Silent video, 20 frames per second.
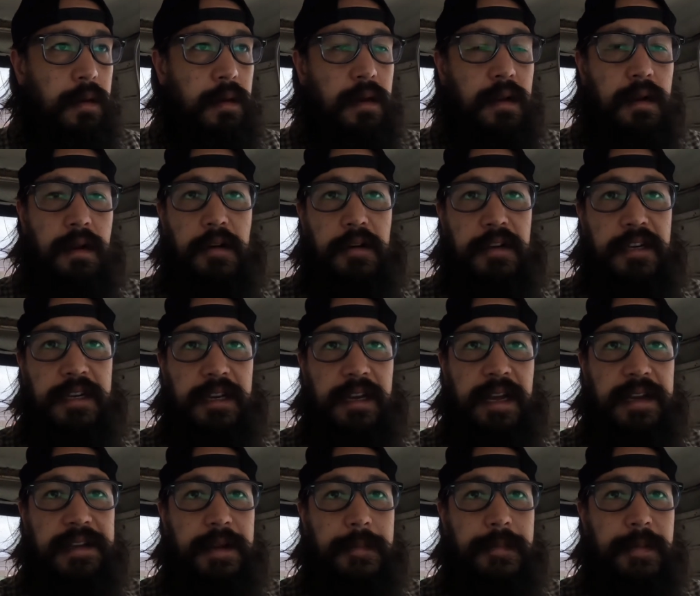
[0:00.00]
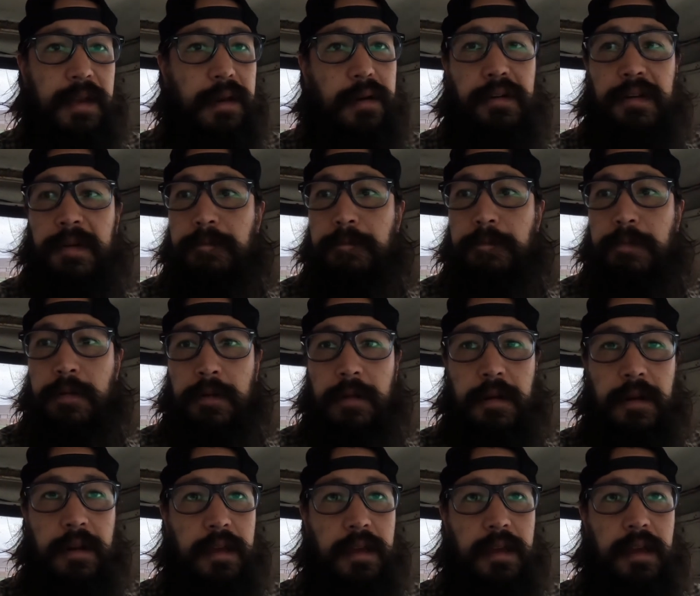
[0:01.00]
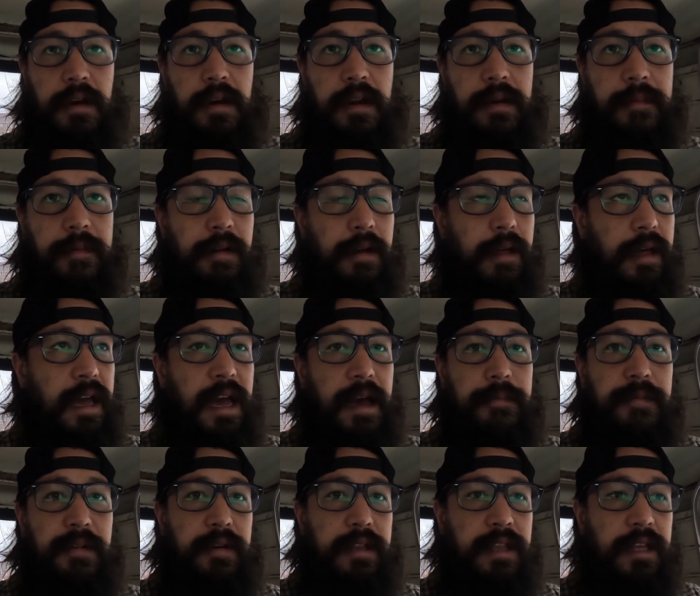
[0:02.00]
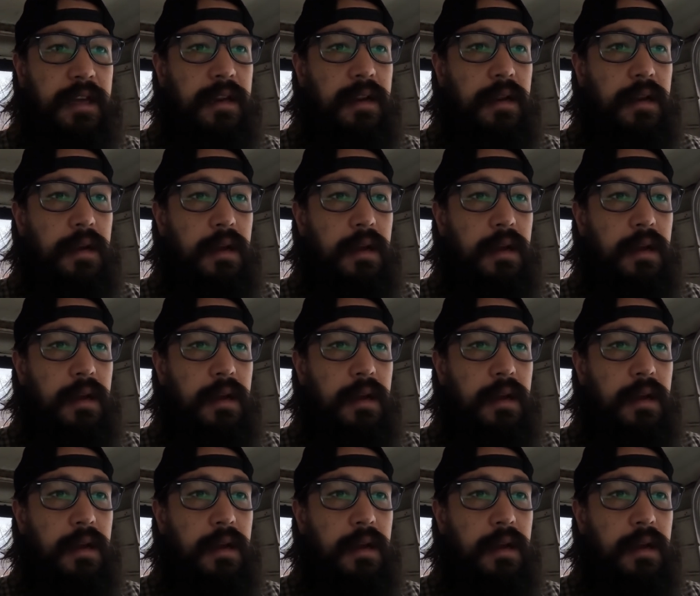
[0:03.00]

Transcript: I don't know, she gets up and goes pretty good. I'm really happy with it.